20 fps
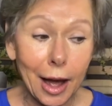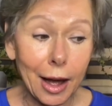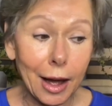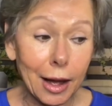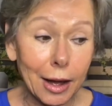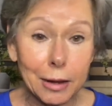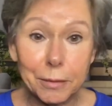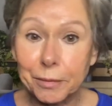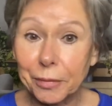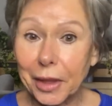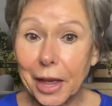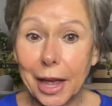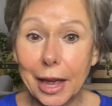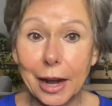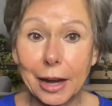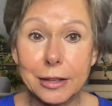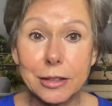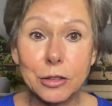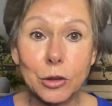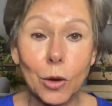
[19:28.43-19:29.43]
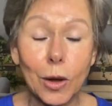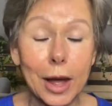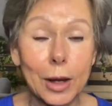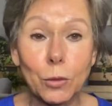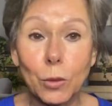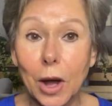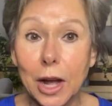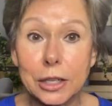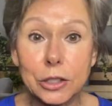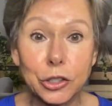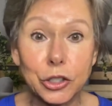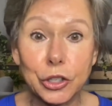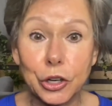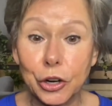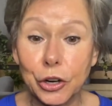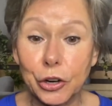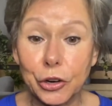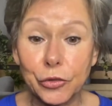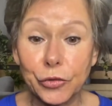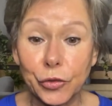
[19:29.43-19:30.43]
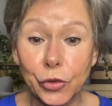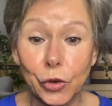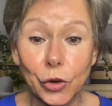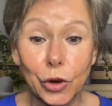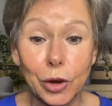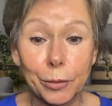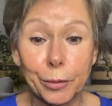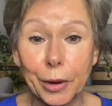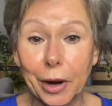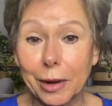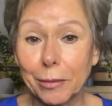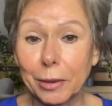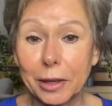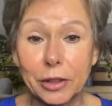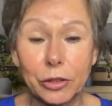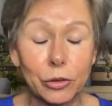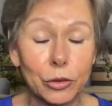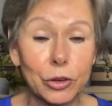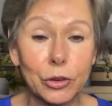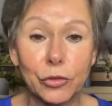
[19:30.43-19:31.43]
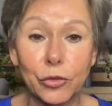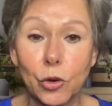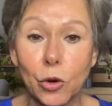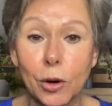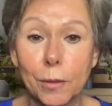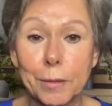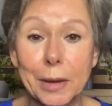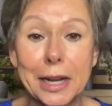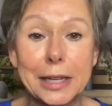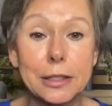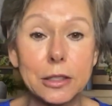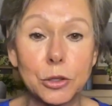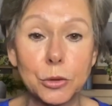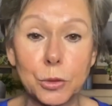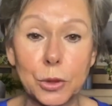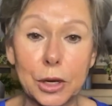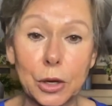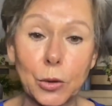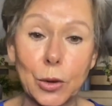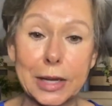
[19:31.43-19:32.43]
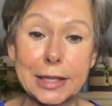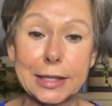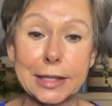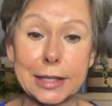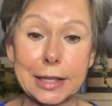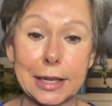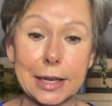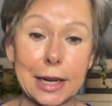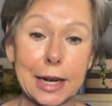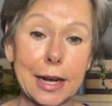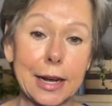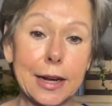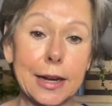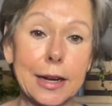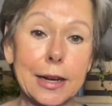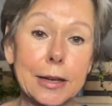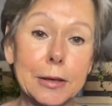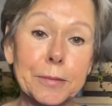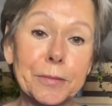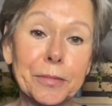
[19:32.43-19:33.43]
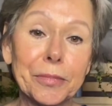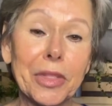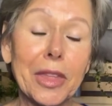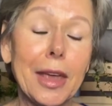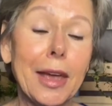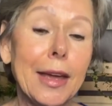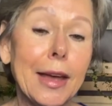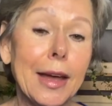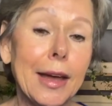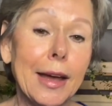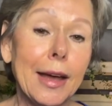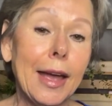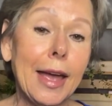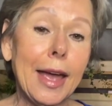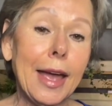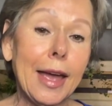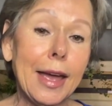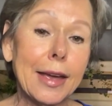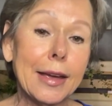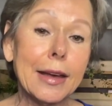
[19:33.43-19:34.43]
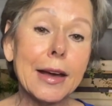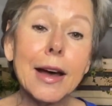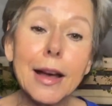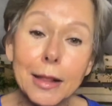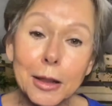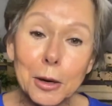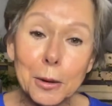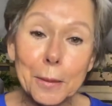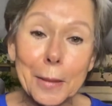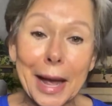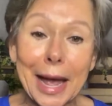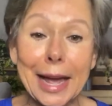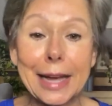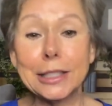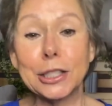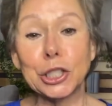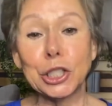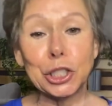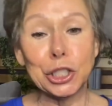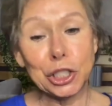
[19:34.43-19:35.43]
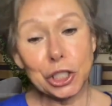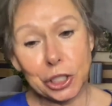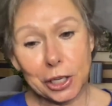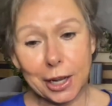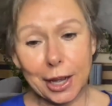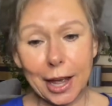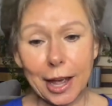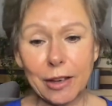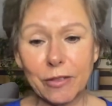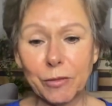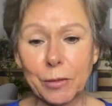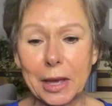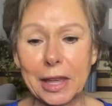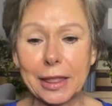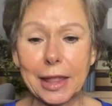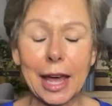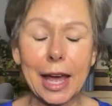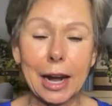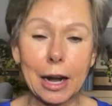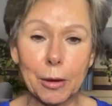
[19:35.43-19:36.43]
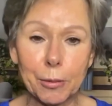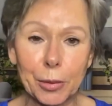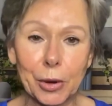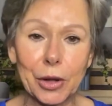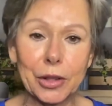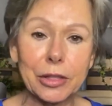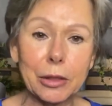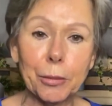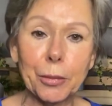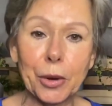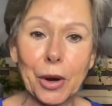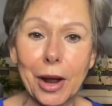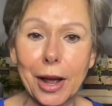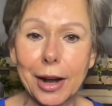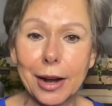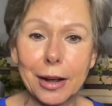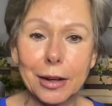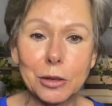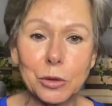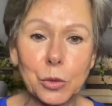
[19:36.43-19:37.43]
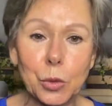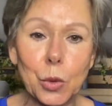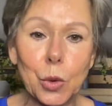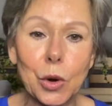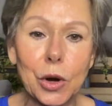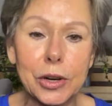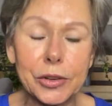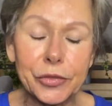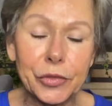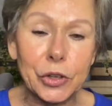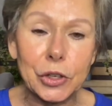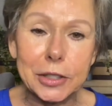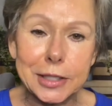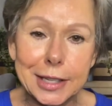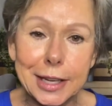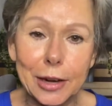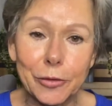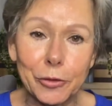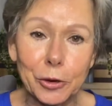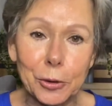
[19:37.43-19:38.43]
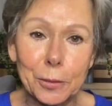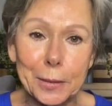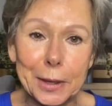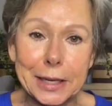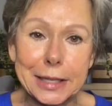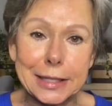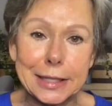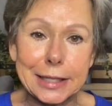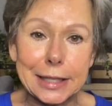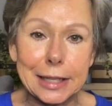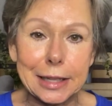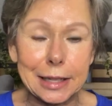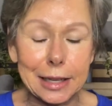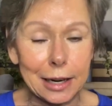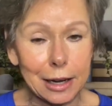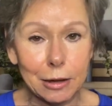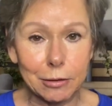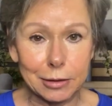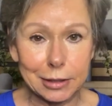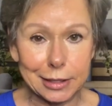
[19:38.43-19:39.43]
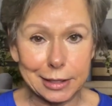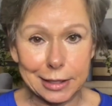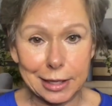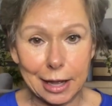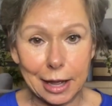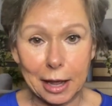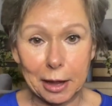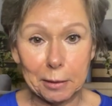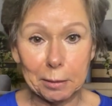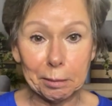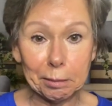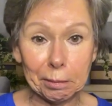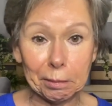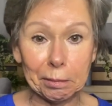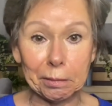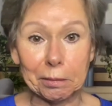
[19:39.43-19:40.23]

And so I watched her for probably 3 or 4 months, requested a color match. She gave me that. I bought the product, wore it for several months, and then I was like,